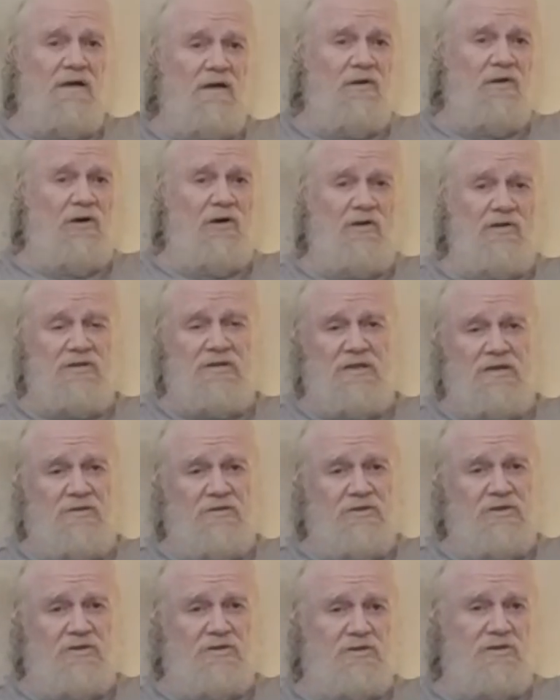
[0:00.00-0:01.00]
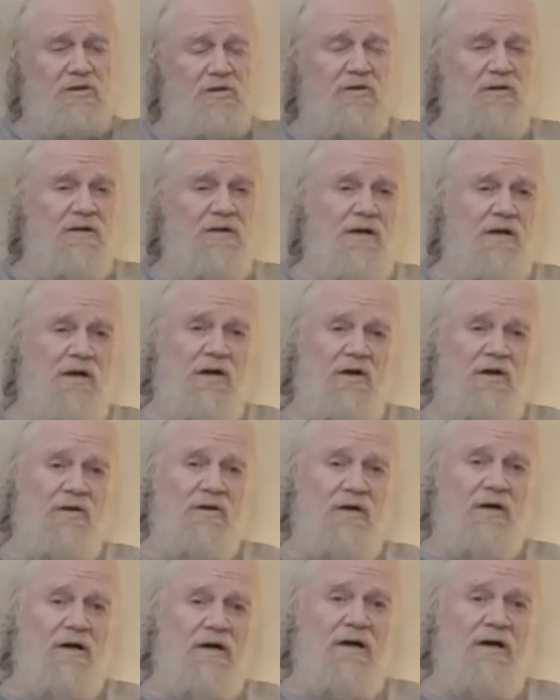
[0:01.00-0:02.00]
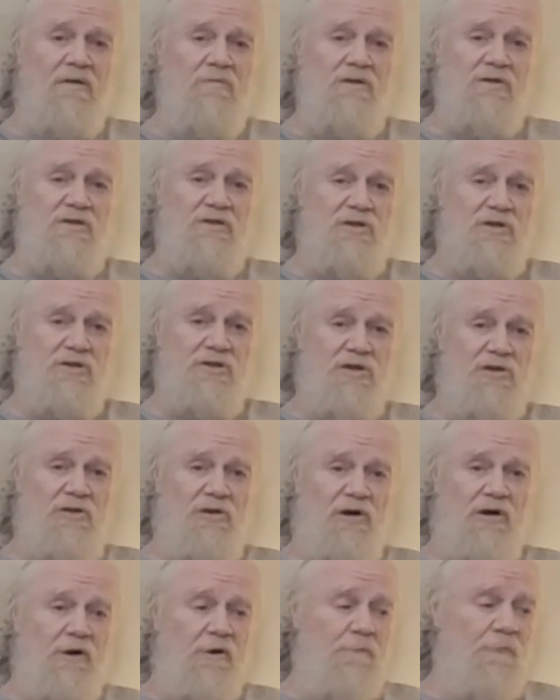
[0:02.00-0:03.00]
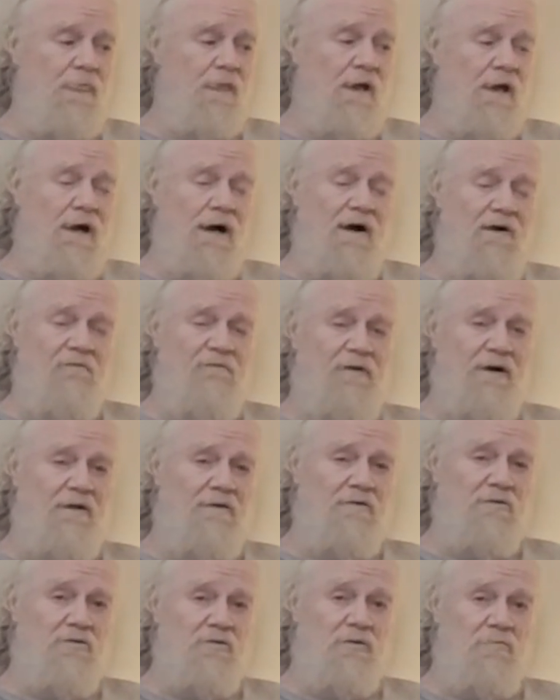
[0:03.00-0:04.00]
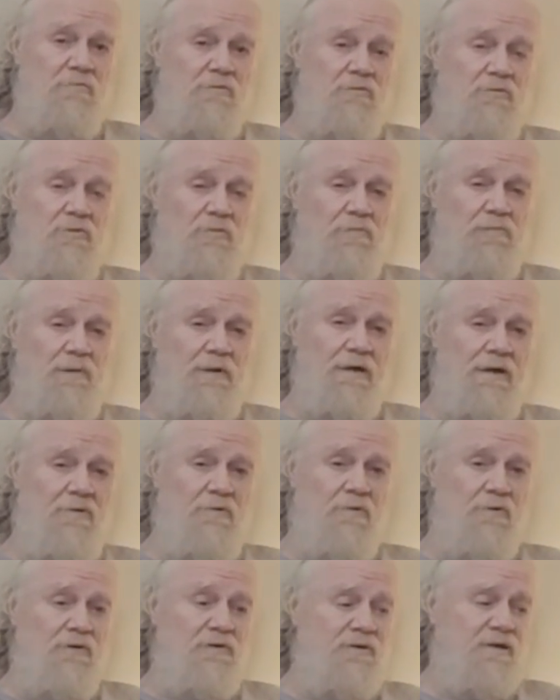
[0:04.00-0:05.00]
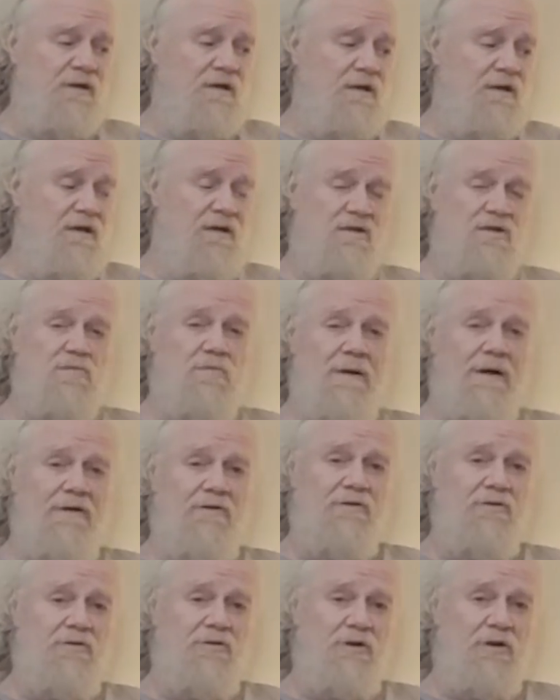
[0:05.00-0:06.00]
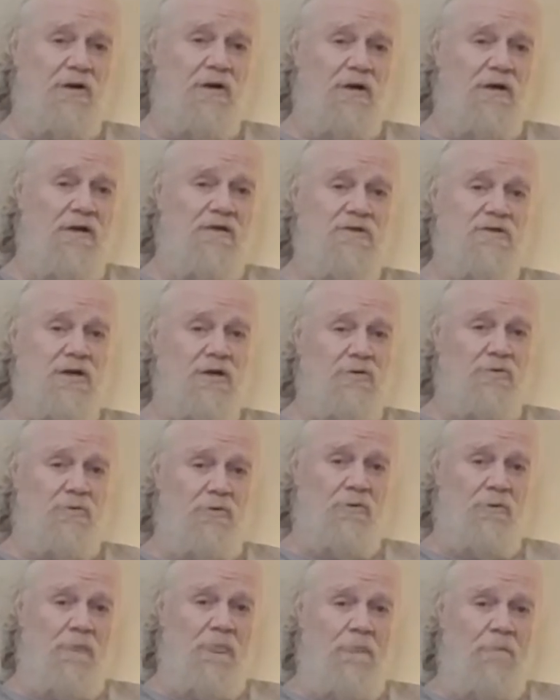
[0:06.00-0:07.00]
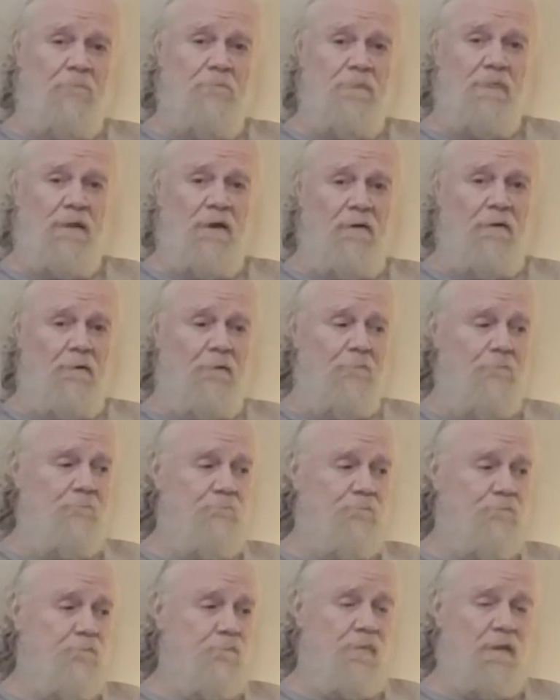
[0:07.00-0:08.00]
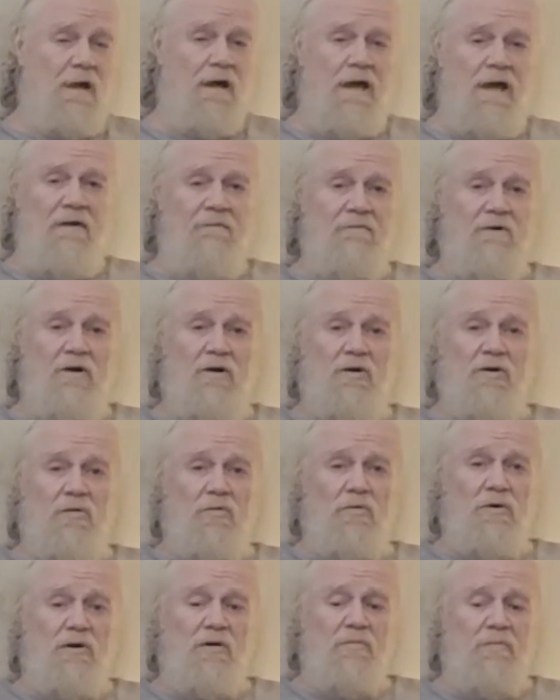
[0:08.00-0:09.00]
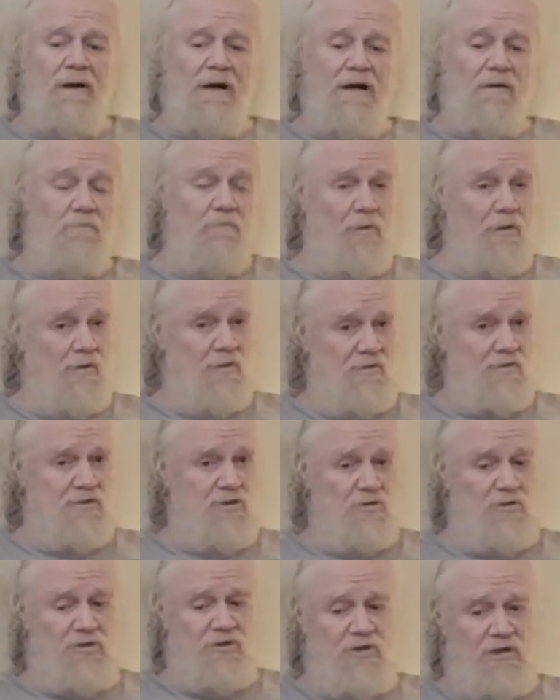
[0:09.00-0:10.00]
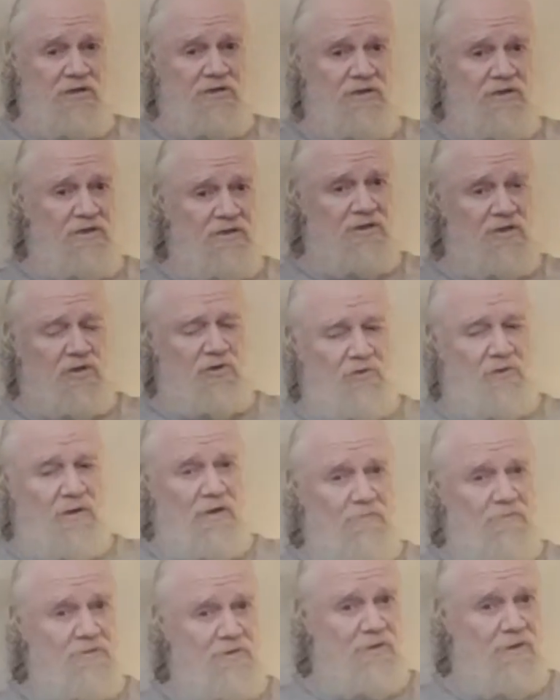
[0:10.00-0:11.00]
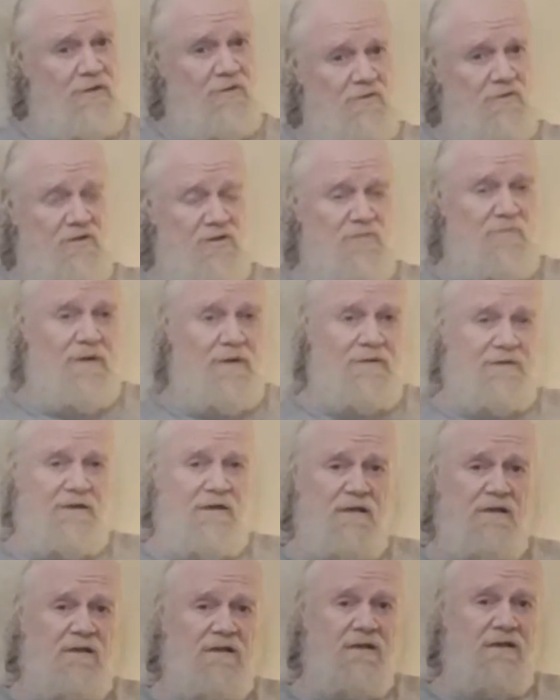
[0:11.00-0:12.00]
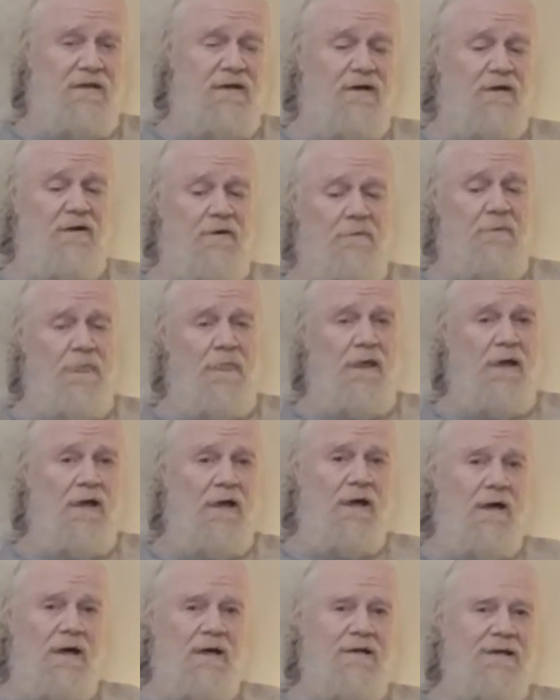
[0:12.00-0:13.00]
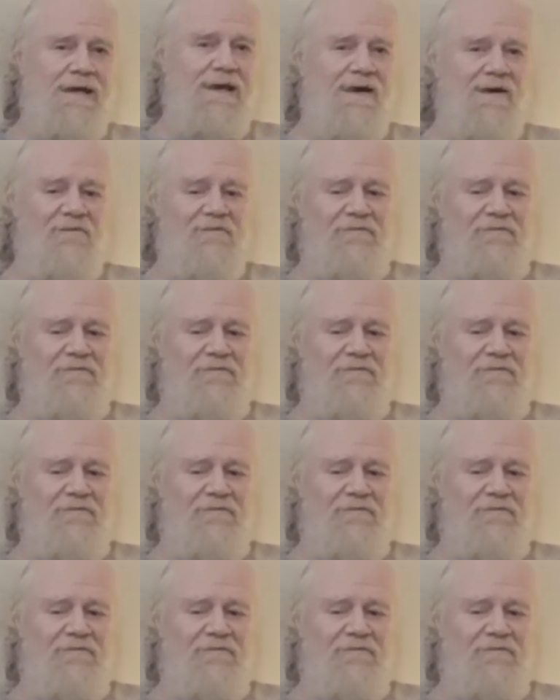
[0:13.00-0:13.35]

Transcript: law, Social Security Administration law. I filed a criminal complaint with the Inspector General. I haven't heard a word back. Bar Association is corrupt, so I don't expect anything there. Can't